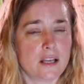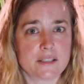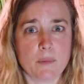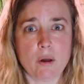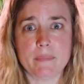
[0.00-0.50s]

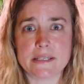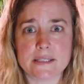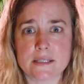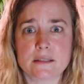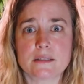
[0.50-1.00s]
small
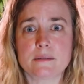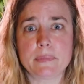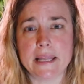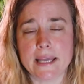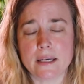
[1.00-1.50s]
business
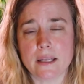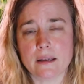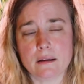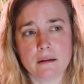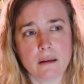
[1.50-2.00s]

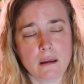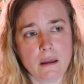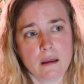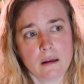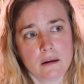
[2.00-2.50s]
planning
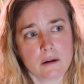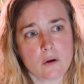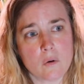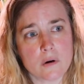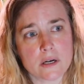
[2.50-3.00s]

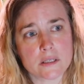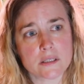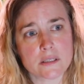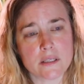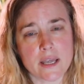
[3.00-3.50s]

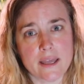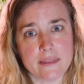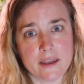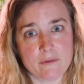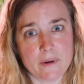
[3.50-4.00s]
course,
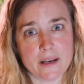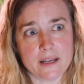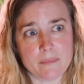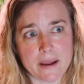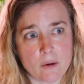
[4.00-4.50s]
and then
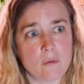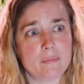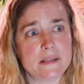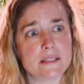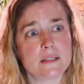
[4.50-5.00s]
writing my own
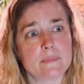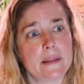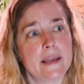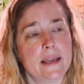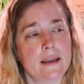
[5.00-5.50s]
business
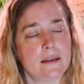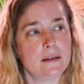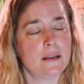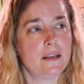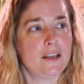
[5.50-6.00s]

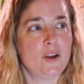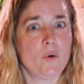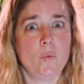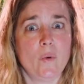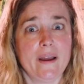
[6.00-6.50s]
plan
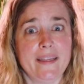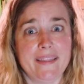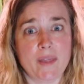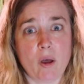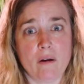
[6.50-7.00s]

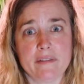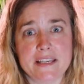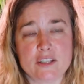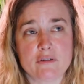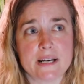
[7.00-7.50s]
with all
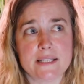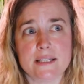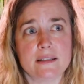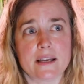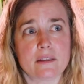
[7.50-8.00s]
these
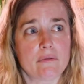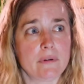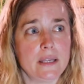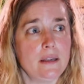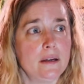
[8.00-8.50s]
crazy like
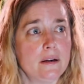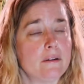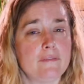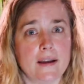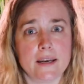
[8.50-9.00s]
3-year
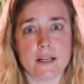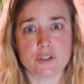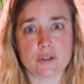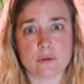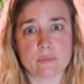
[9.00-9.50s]

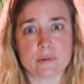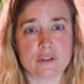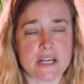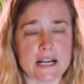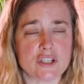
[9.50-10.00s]
financial
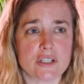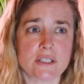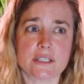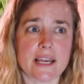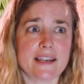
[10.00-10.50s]

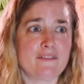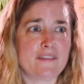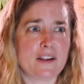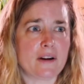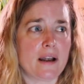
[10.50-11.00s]
projections I had to
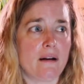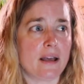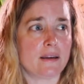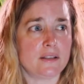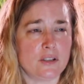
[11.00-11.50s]
figure out
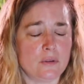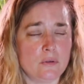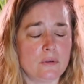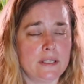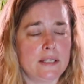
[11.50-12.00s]
how to do.